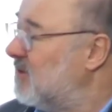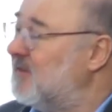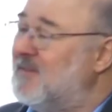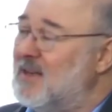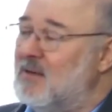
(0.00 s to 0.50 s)
the
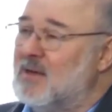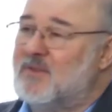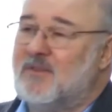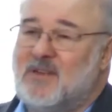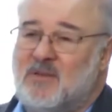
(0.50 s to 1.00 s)
field. If
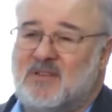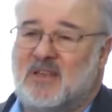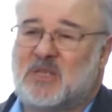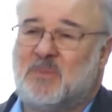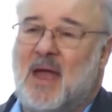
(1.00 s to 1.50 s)
the field is
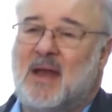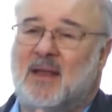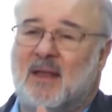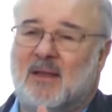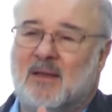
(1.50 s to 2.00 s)

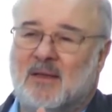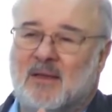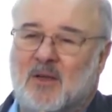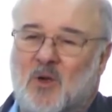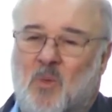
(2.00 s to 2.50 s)
expanding,
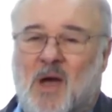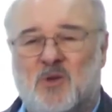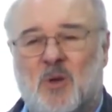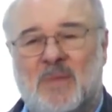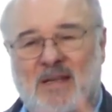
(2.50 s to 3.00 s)
why
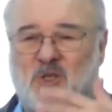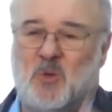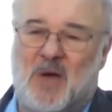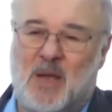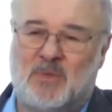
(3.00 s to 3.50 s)
do a Me Too
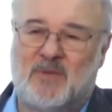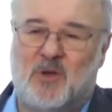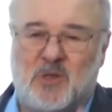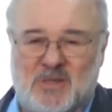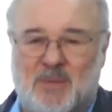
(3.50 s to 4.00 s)
paper if you
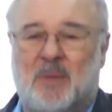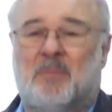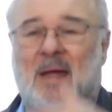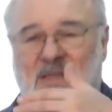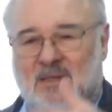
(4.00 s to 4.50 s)
can do something
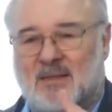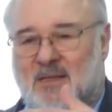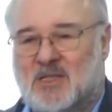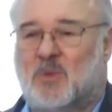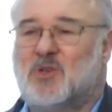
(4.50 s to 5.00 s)
better?
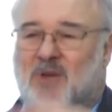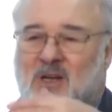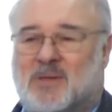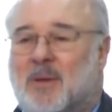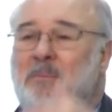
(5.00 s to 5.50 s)
So always try
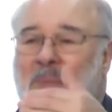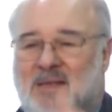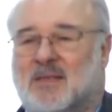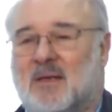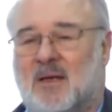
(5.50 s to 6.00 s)
and do something
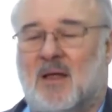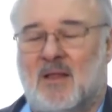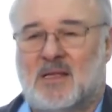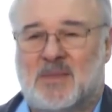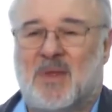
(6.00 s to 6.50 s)
better,
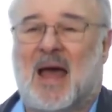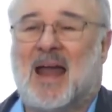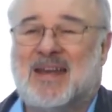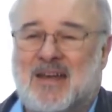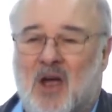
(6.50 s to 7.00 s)
something
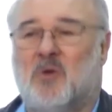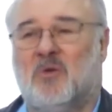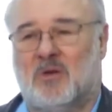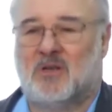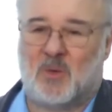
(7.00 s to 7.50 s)

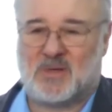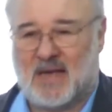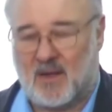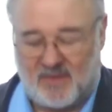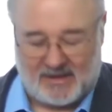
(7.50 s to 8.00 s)
unknown to what's
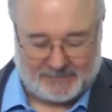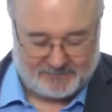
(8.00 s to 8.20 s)
out there.